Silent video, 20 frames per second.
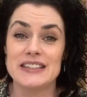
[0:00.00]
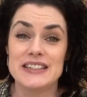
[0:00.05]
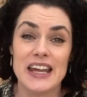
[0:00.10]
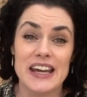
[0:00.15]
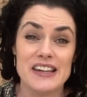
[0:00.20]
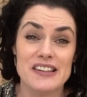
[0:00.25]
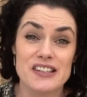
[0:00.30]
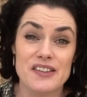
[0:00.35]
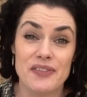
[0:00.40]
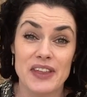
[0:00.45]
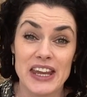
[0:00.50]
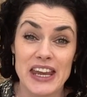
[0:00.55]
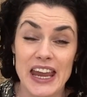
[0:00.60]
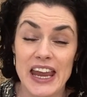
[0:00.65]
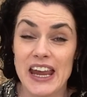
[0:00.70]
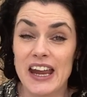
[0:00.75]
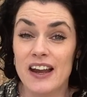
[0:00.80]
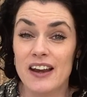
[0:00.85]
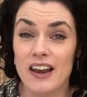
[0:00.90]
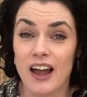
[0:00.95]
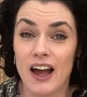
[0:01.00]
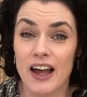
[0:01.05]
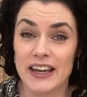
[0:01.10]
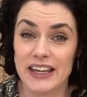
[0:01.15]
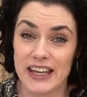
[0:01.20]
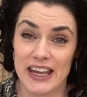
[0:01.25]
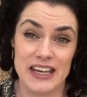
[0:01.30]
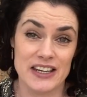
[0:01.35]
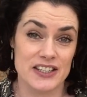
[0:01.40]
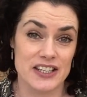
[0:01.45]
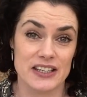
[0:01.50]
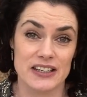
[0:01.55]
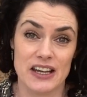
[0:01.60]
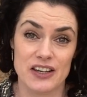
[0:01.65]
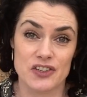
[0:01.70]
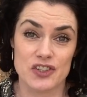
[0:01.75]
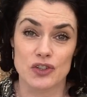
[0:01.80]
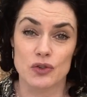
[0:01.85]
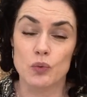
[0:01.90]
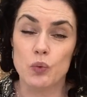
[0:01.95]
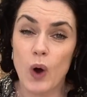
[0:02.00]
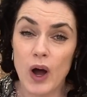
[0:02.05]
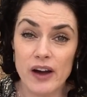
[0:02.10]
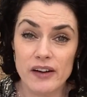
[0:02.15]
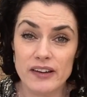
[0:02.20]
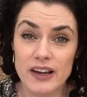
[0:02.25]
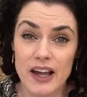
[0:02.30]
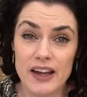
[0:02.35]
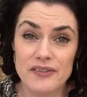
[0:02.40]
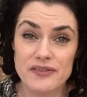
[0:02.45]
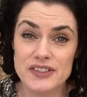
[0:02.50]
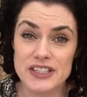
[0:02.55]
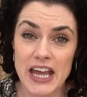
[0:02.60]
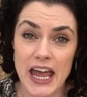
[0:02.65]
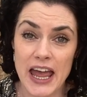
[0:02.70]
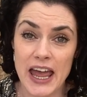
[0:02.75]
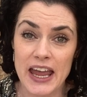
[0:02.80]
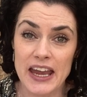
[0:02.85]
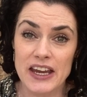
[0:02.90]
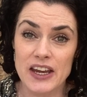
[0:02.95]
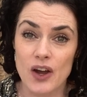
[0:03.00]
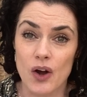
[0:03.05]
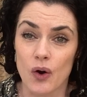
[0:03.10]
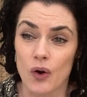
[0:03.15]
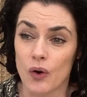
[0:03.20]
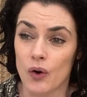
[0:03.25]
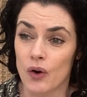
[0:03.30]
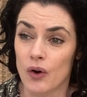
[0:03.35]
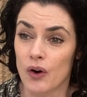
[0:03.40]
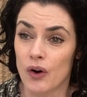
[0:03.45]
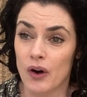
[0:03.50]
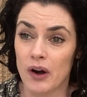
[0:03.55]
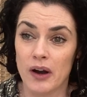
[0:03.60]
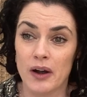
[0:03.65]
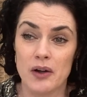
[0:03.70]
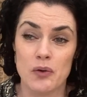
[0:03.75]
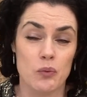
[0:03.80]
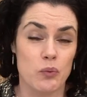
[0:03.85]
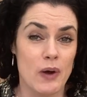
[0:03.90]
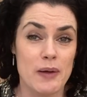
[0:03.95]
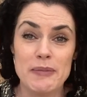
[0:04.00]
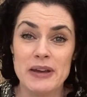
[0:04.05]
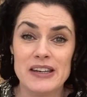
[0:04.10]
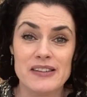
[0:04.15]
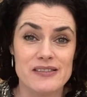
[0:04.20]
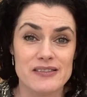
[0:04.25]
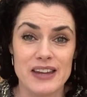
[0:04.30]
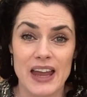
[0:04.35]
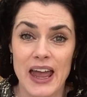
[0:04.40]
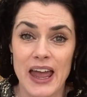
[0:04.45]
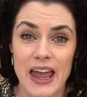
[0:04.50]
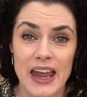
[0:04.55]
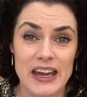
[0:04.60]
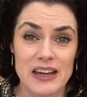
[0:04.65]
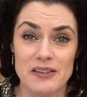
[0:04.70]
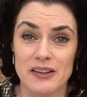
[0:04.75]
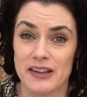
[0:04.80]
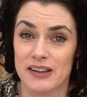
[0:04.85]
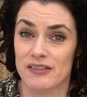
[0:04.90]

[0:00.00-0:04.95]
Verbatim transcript: Days of the year like International Wildlife Day or Women's Day,